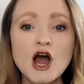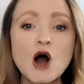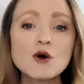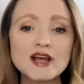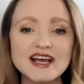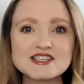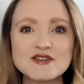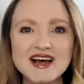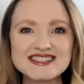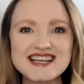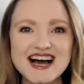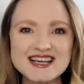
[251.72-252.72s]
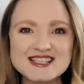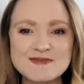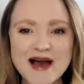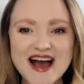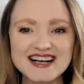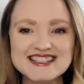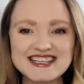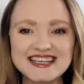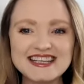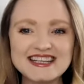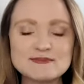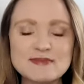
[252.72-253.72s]
Okay, so that's ice packs and
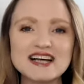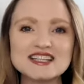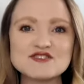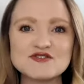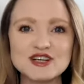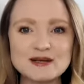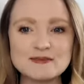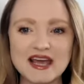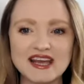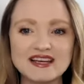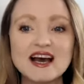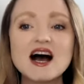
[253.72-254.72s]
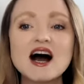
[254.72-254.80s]
heating pads for knee pain.